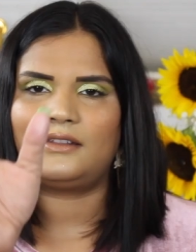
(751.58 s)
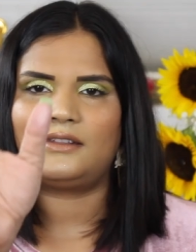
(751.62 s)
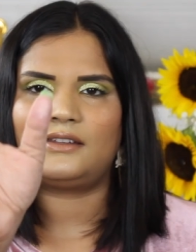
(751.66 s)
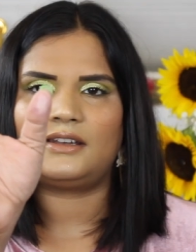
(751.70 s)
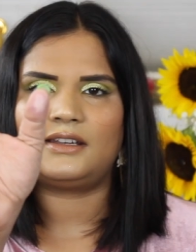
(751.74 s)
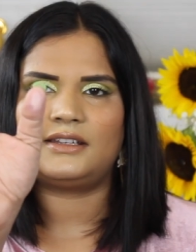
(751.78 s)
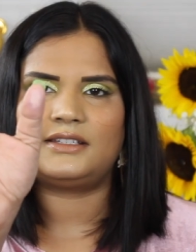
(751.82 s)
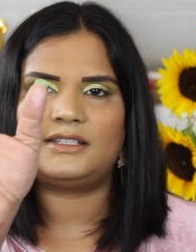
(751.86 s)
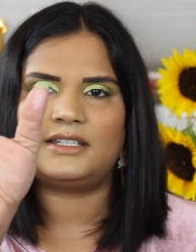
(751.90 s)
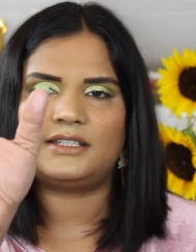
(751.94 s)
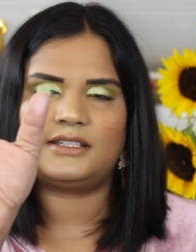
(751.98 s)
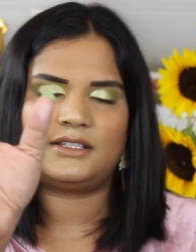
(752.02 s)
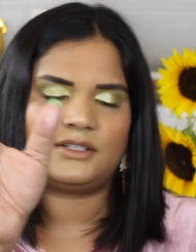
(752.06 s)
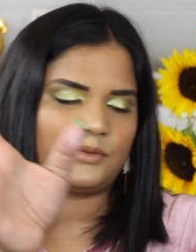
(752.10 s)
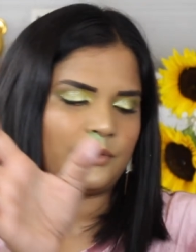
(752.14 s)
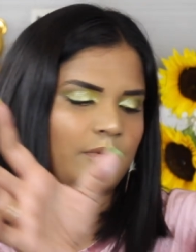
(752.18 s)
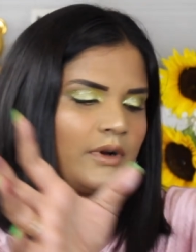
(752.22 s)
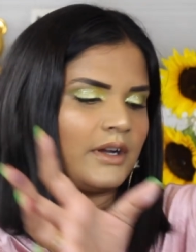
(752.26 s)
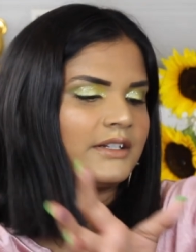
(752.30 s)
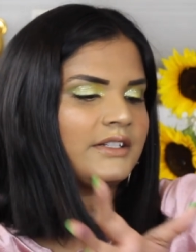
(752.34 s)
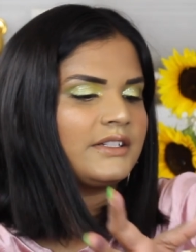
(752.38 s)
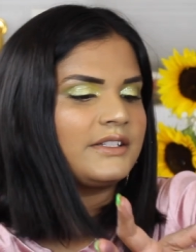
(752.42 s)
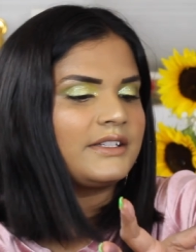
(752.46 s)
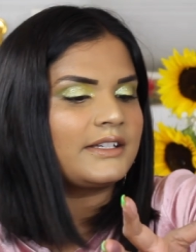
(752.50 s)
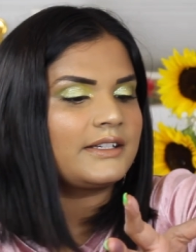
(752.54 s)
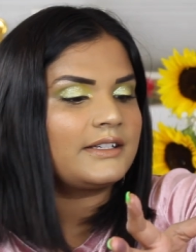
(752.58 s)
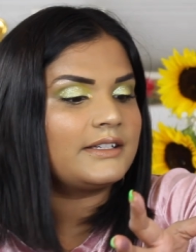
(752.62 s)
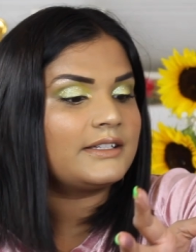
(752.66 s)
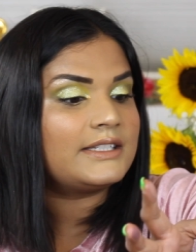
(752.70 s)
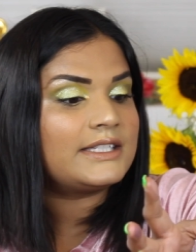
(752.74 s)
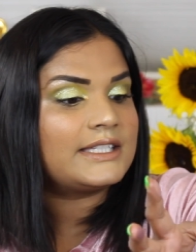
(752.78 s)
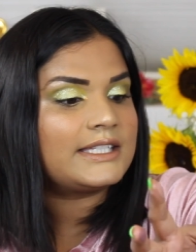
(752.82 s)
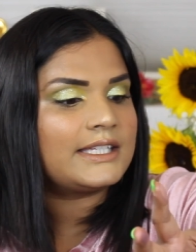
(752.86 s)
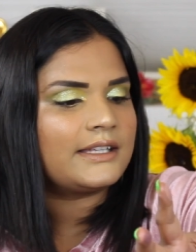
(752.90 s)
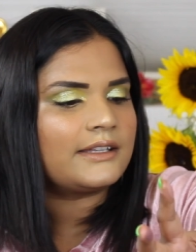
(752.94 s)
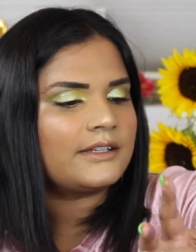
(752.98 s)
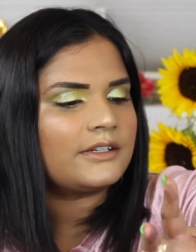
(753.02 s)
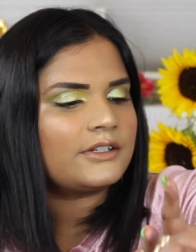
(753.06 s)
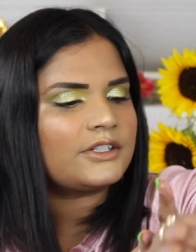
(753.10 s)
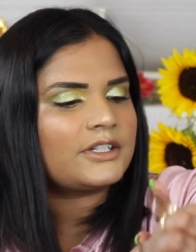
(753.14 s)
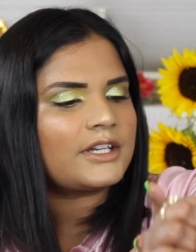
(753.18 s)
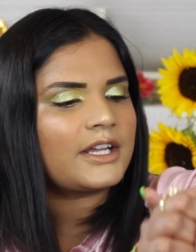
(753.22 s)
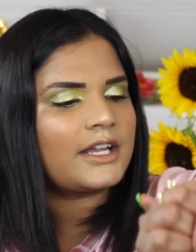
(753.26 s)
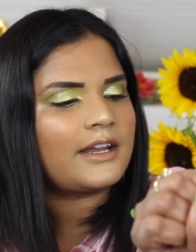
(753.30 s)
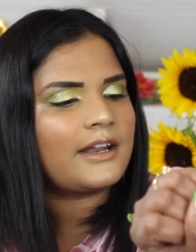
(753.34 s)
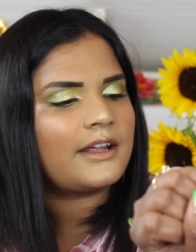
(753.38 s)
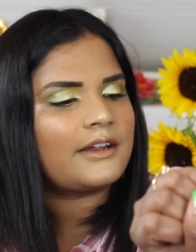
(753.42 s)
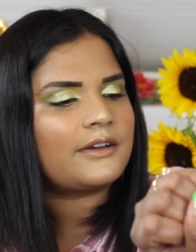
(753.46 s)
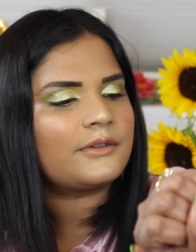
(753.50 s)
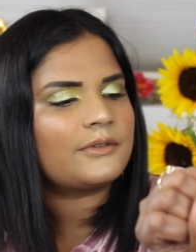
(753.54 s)
And then I did swatch the concealer
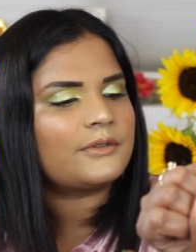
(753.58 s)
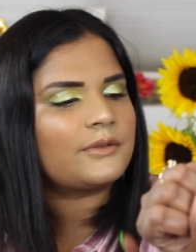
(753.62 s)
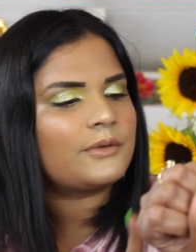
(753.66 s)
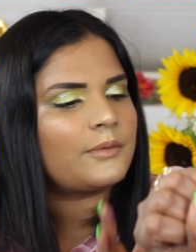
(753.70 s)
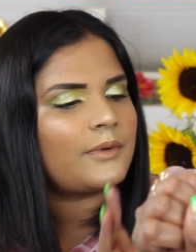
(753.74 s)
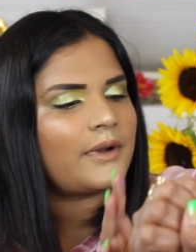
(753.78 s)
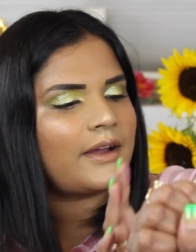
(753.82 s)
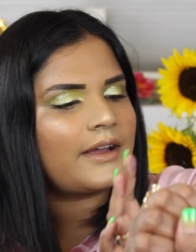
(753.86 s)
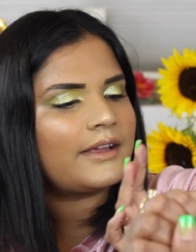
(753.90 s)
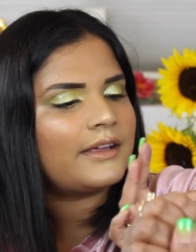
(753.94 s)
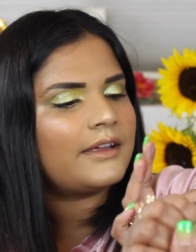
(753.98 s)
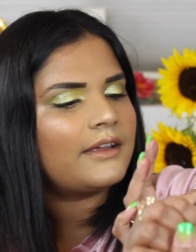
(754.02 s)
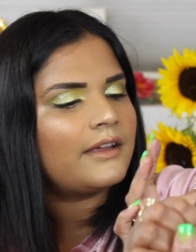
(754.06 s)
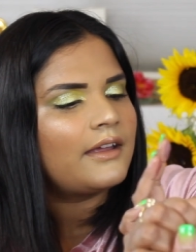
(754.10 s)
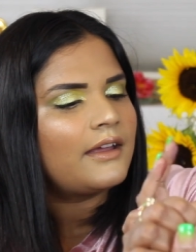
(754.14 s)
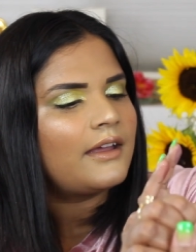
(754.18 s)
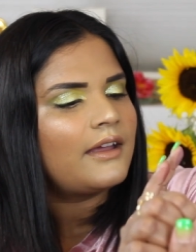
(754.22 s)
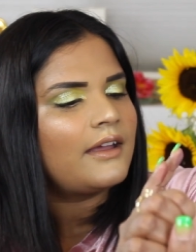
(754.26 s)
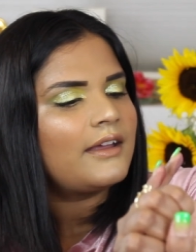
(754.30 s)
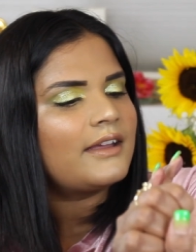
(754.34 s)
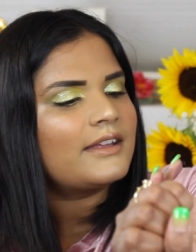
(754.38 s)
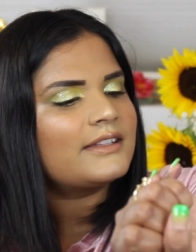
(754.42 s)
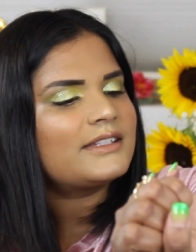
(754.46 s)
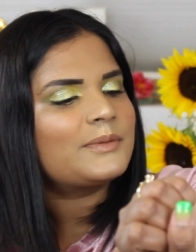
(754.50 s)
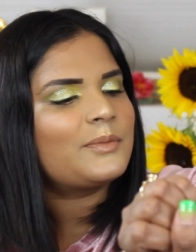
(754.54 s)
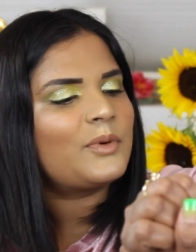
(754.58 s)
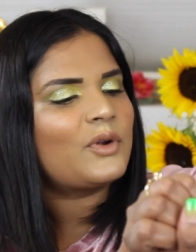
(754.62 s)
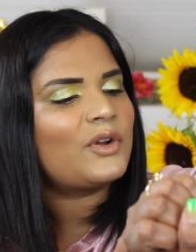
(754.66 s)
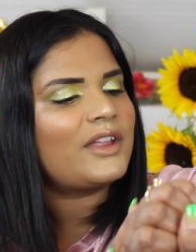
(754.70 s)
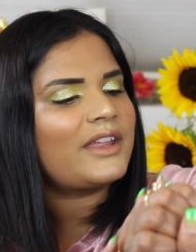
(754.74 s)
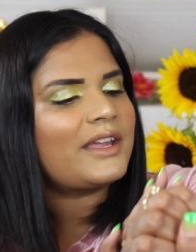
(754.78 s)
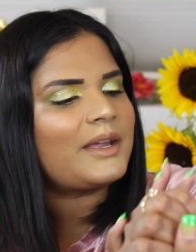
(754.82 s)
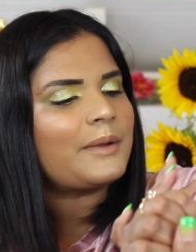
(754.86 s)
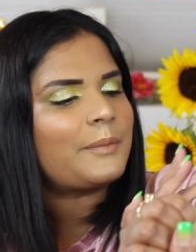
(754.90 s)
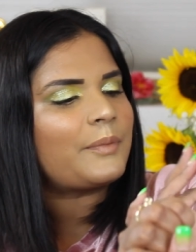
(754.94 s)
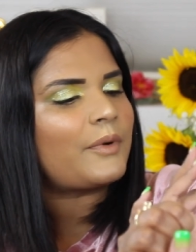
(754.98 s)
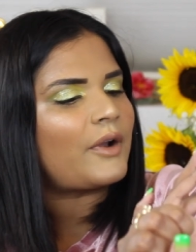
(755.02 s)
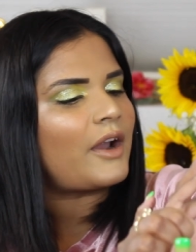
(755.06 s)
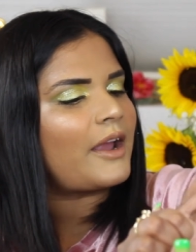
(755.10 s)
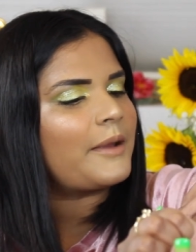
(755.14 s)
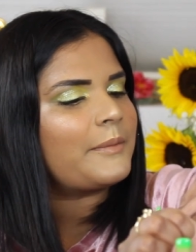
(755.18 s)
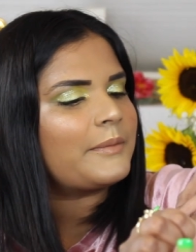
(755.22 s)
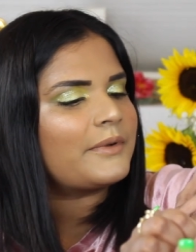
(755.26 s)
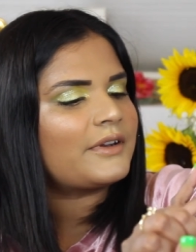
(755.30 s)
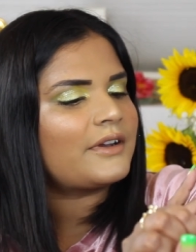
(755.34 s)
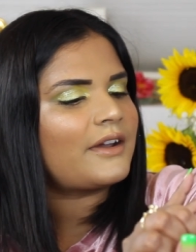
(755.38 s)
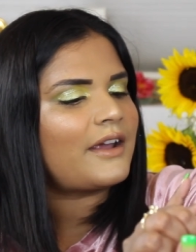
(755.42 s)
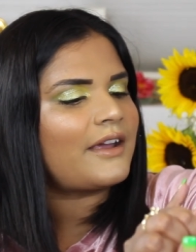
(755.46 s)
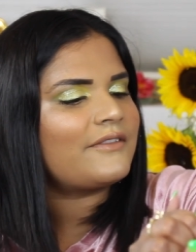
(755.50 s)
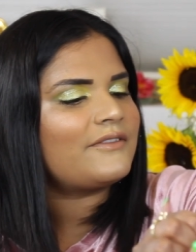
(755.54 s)
shade. I don't know why. It's more like a
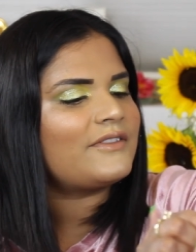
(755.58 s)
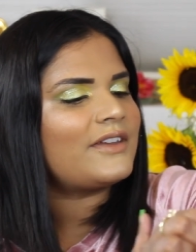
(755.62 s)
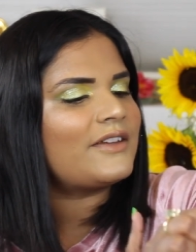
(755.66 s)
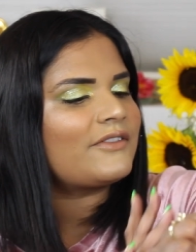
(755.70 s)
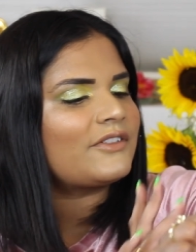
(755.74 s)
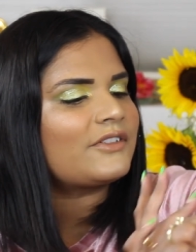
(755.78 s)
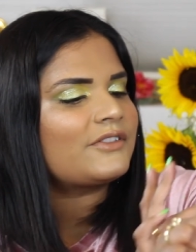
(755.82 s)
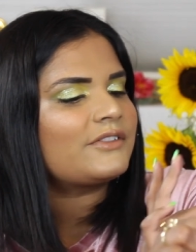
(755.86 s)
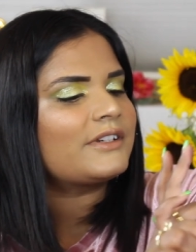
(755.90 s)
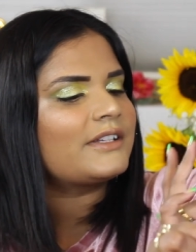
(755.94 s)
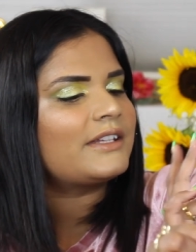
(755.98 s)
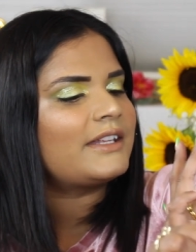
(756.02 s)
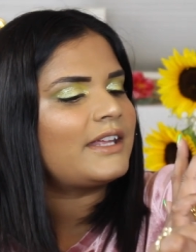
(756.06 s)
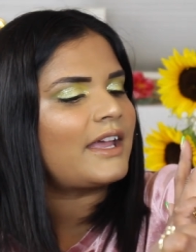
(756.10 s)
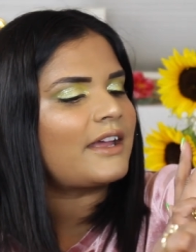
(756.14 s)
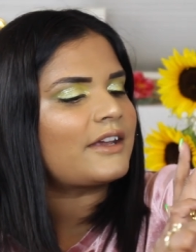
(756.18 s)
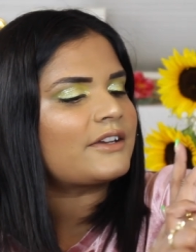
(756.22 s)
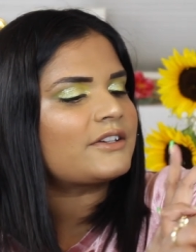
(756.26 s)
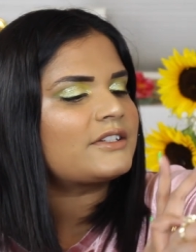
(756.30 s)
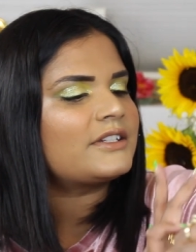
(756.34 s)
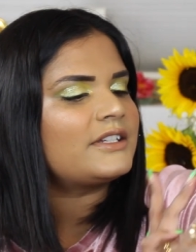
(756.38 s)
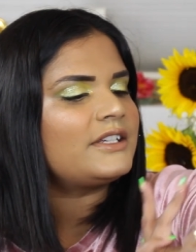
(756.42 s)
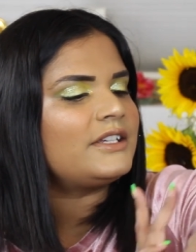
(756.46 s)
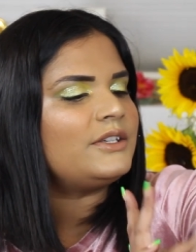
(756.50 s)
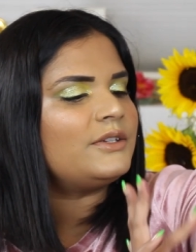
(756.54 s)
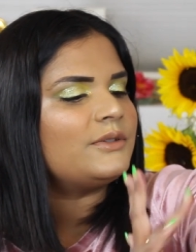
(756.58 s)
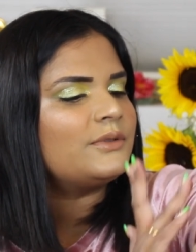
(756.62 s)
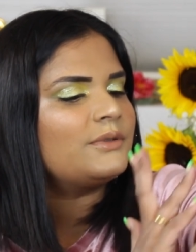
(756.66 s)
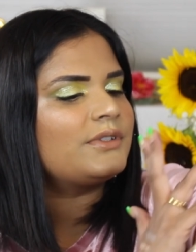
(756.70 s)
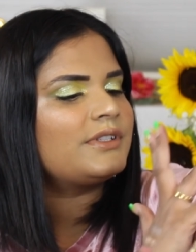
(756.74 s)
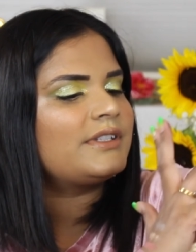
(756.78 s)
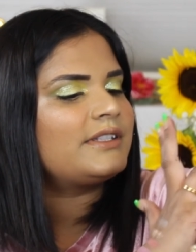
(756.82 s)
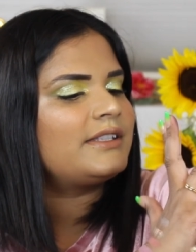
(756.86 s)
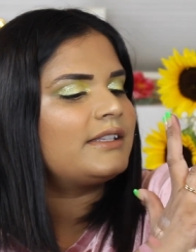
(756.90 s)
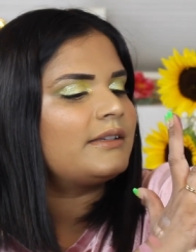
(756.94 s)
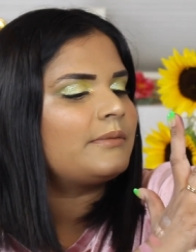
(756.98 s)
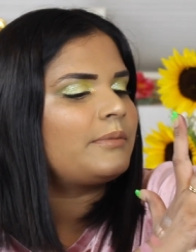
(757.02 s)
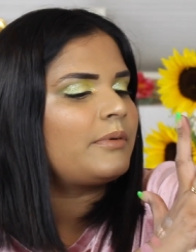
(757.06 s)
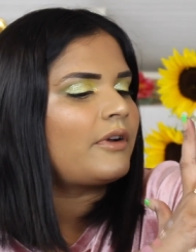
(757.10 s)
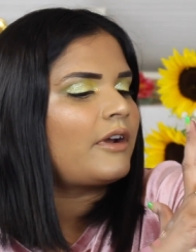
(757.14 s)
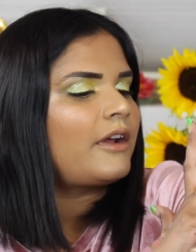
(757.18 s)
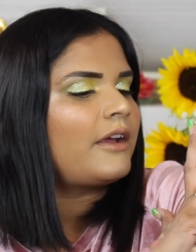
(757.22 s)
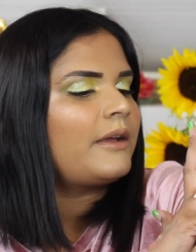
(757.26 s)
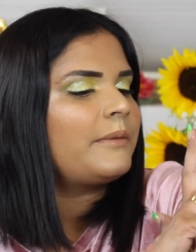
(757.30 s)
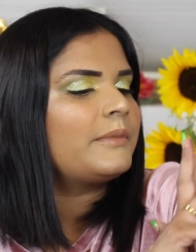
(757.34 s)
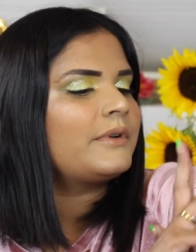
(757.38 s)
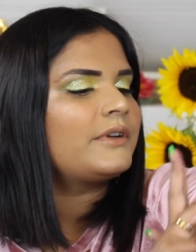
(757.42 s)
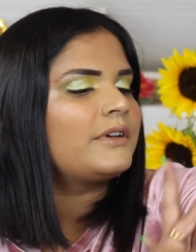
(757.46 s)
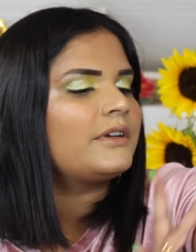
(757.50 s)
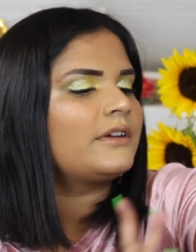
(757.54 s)
primer. I've never really actually used the
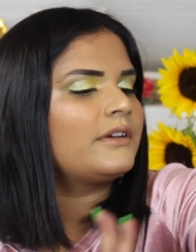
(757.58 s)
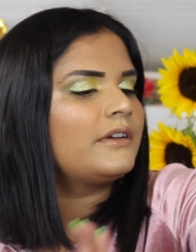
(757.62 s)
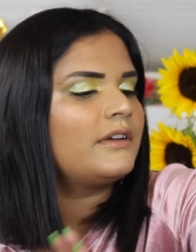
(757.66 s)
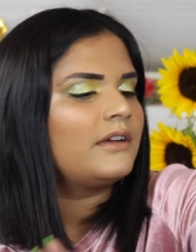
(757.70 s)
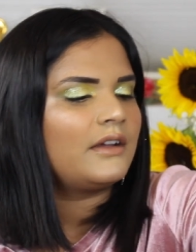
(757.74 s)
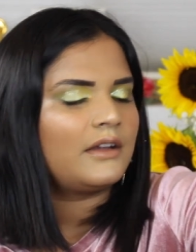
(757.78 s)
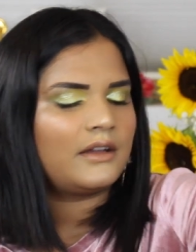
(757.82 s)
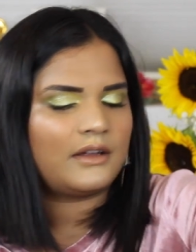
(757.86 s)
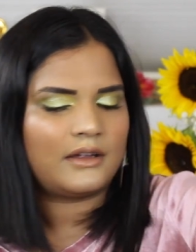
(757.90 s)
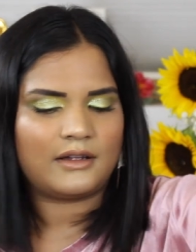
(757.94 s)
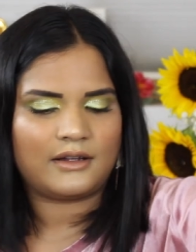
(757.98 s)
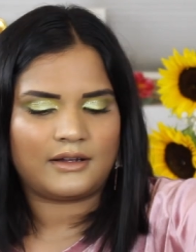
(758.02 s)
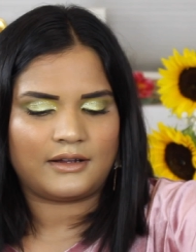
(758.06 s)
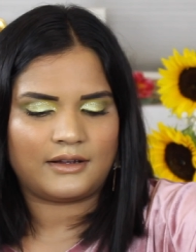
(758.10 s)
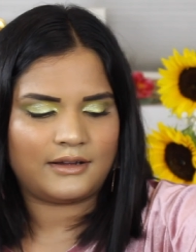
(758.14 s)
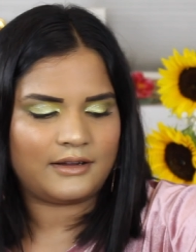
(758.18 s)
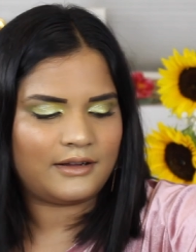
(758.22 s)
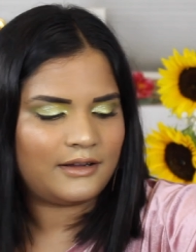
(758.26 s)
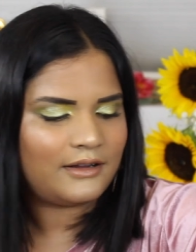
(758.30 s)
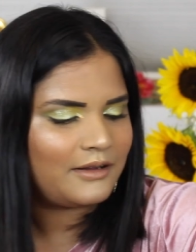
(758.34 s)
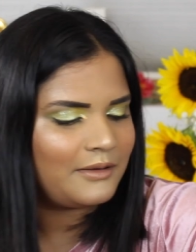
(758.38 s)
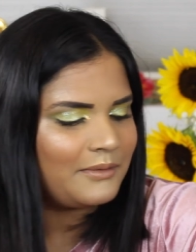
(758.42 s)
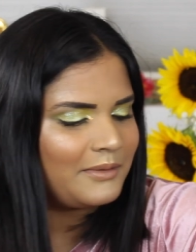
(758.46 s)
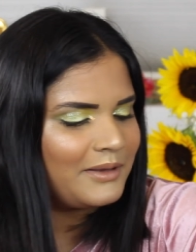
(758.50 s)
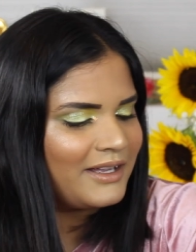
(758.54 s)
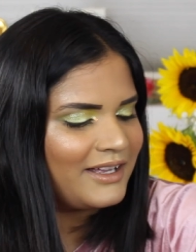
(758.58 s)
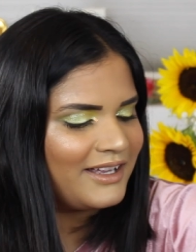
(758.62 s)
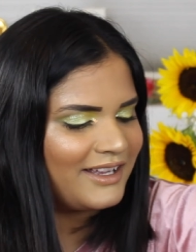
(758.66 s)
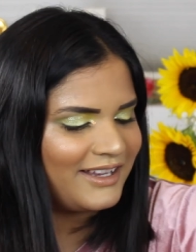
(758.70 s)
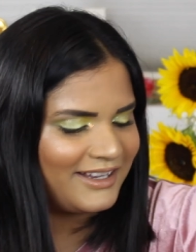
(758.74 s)
primer uh,